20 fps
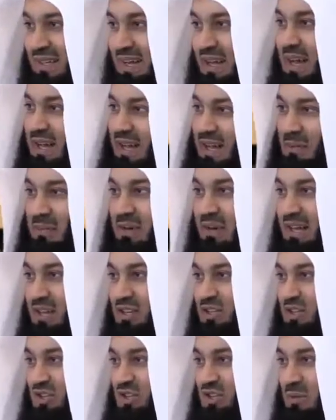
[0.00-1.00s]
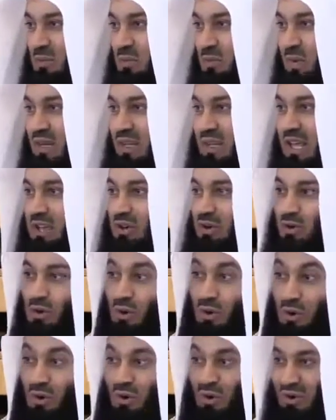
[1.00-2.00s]
haram relationship, when they
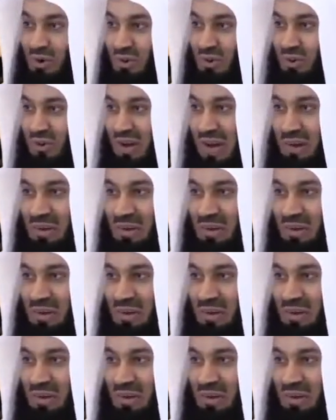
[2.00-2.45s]
call you,